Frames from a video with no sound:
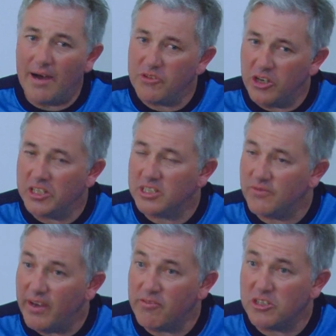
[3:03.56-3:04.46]
I have noticed is
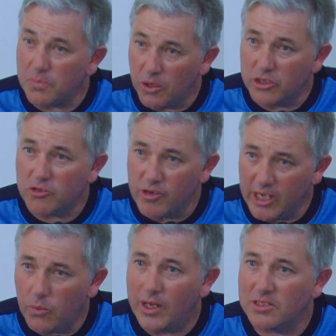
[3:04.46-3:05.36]
they've responded
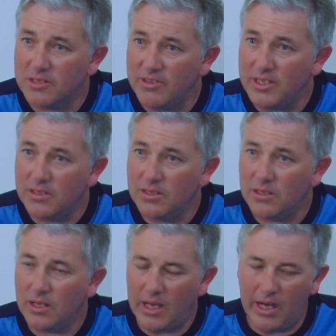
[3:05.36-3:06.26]
really well to
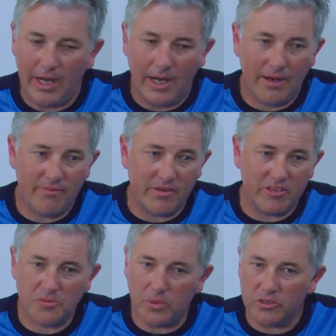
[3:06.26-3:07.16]
that. They
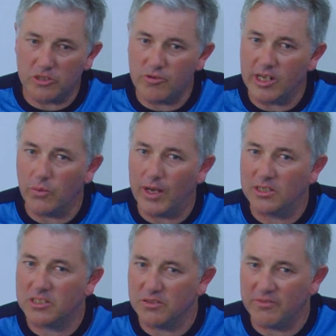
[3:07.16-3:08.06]
responded really well
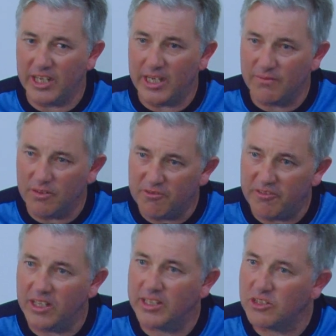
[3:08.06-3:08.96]
to the
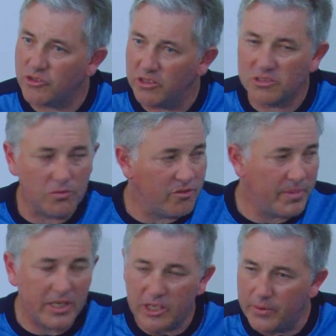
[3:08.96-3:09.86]
fielding drills that we've
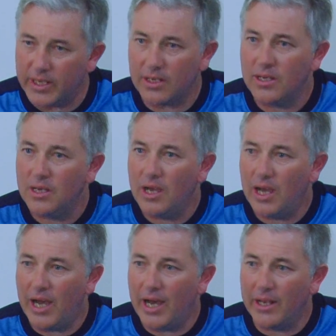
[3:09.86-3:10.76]
been doing,
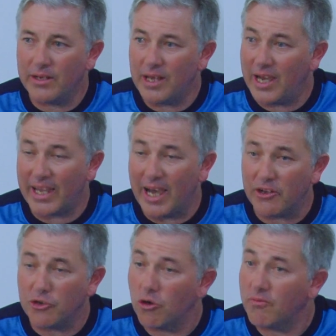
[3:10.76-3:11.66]
and I
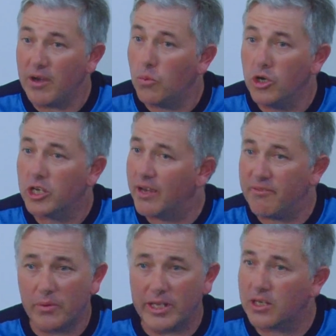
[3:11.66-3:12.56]
can't knock their work
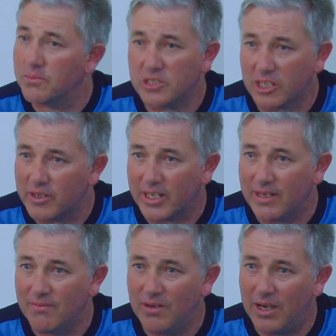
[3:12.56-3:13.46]
ethic when it comes to
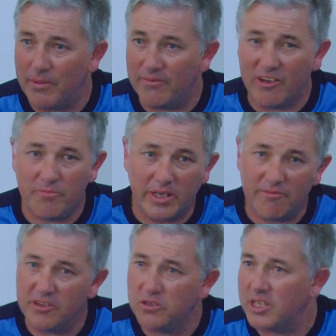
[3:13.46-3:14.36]
cricket. I mean, they've been
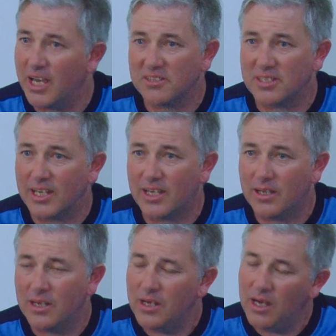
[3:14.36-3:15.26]
enthusiastic
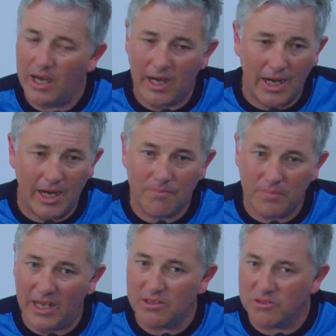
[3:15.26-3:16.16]

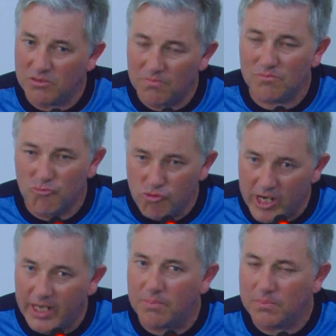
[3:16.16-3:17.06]
and
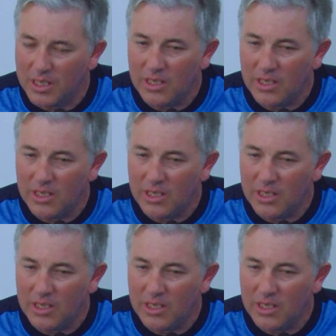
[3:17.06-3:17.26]
really,